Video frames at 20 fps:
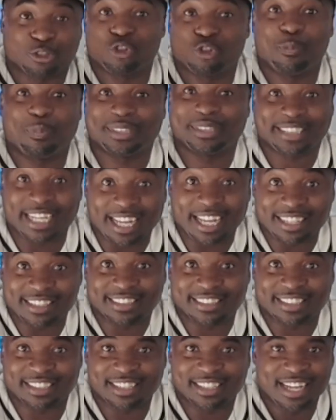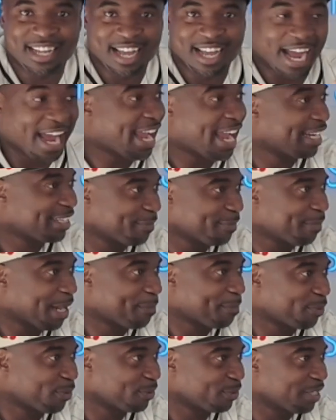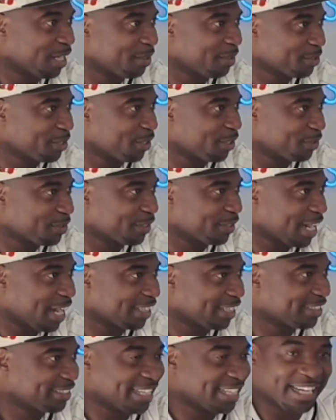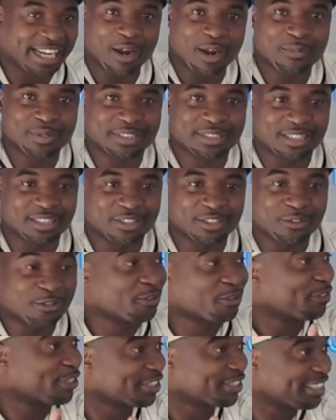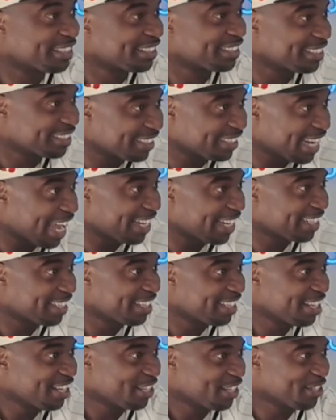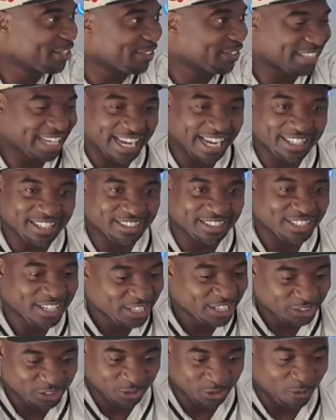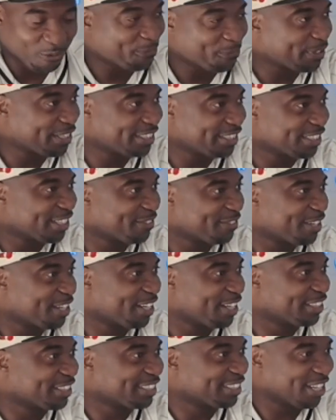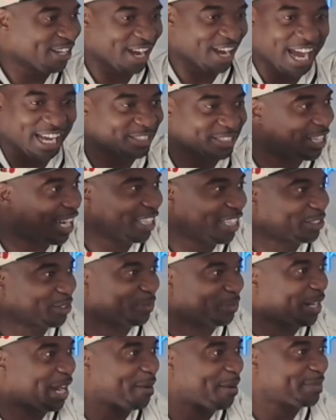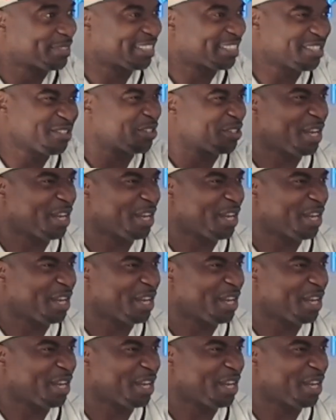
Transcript: Super talented. I had in my your college day, I went to the University of Cincinnati. You know, they had the trophies of Oscar Robertson.